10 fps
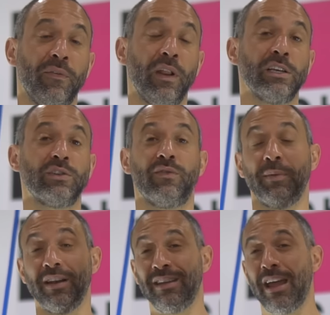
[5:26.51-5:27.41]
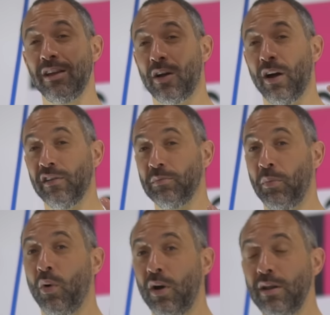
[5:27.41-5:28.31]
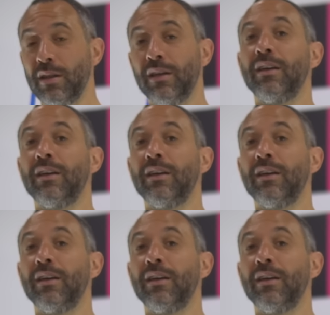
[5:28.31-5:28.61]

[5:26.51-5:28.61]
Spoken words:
finish from the day your car is born